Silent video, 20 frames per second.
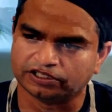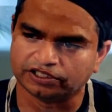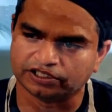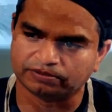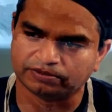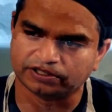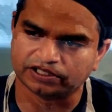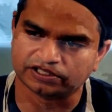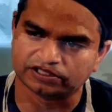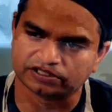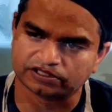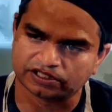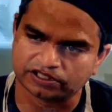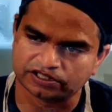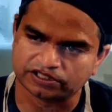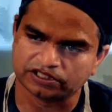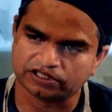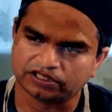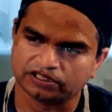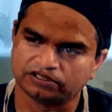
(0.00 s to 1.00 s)
treatment is
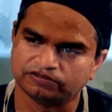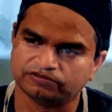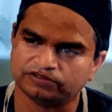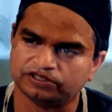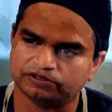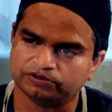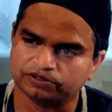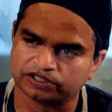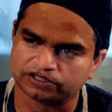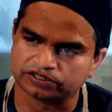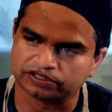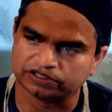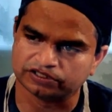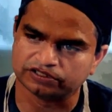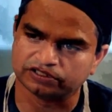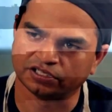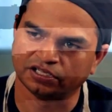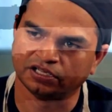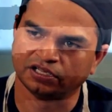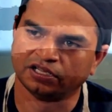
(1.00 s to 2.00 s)
surgical, we do the
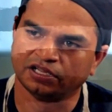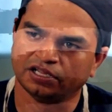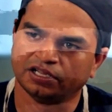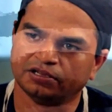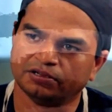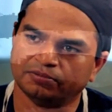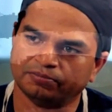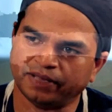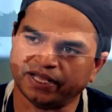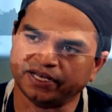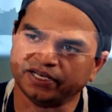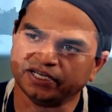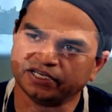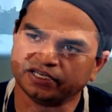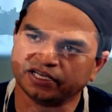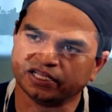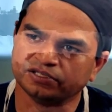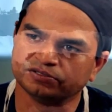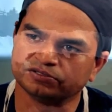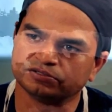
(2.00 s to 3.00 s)
surgery. Many
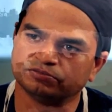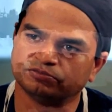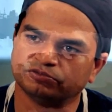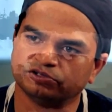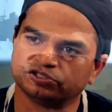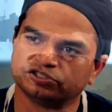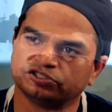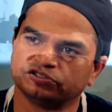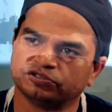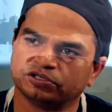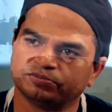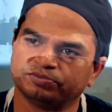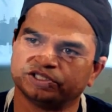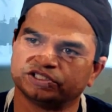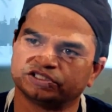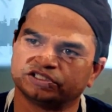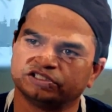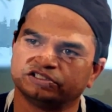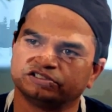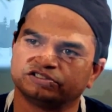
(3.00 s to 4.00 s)
a times, most of the
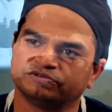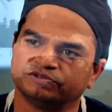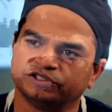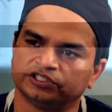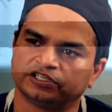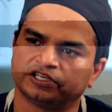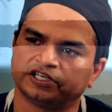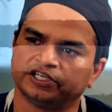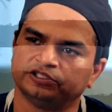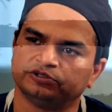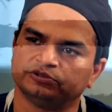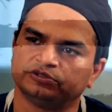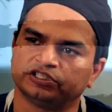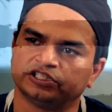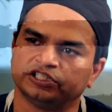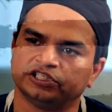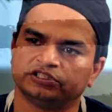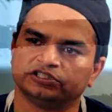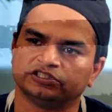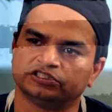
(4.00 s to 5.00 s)
patients we try to
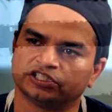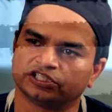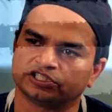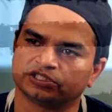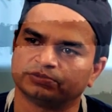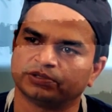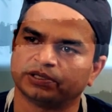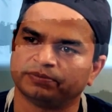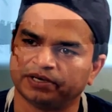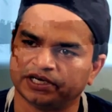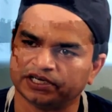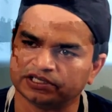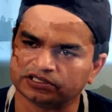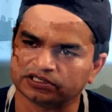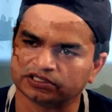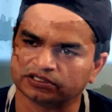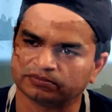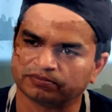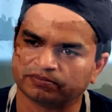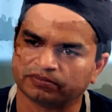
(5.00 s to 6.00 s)
treat just by
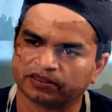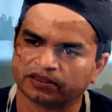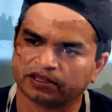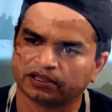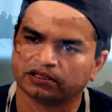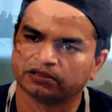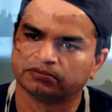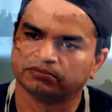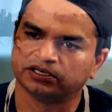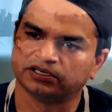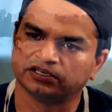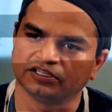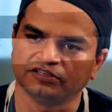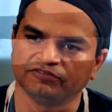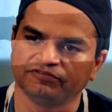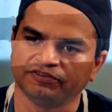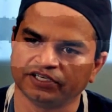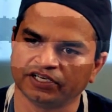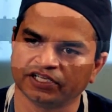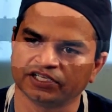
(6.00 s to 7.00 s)
medicine, but
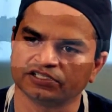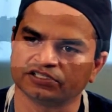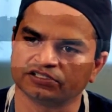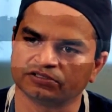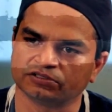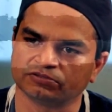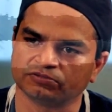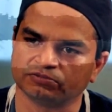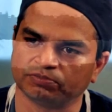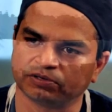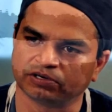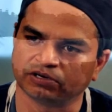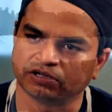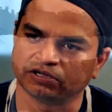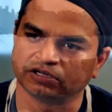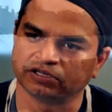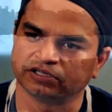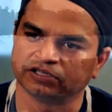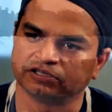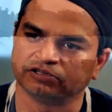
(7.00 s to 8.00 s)
if it has
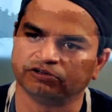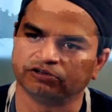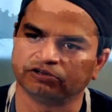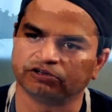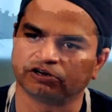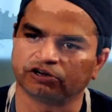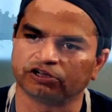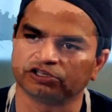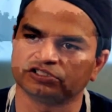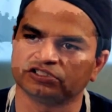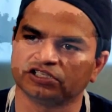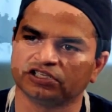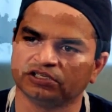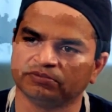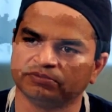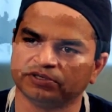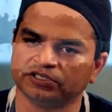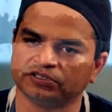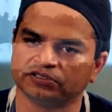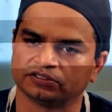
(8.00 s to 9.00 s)
crossed a
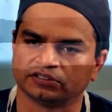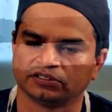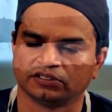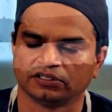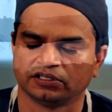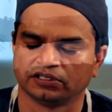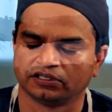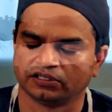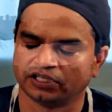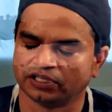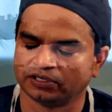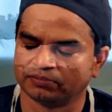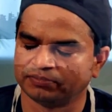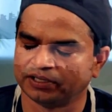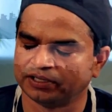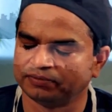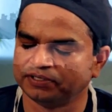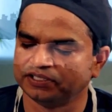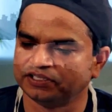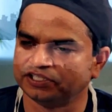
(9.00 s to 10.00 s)
limit, then
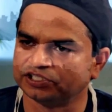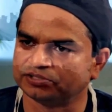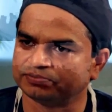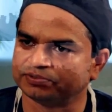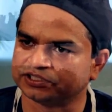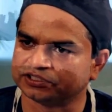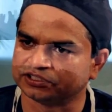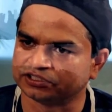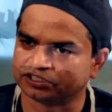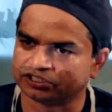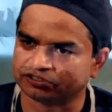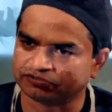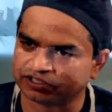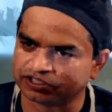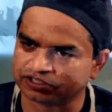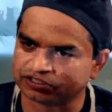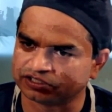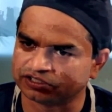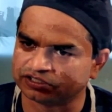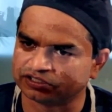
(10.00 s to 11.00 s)
maybe this patient
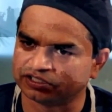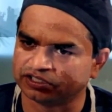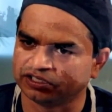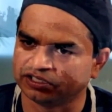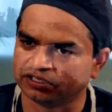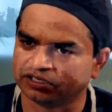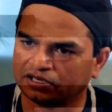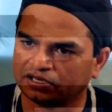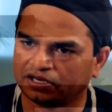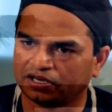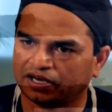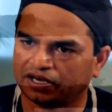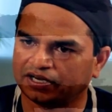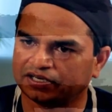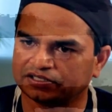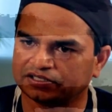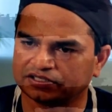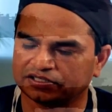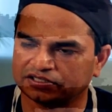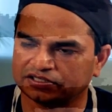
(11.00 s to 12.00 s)
requires surgery,
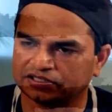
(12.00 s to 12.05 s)
and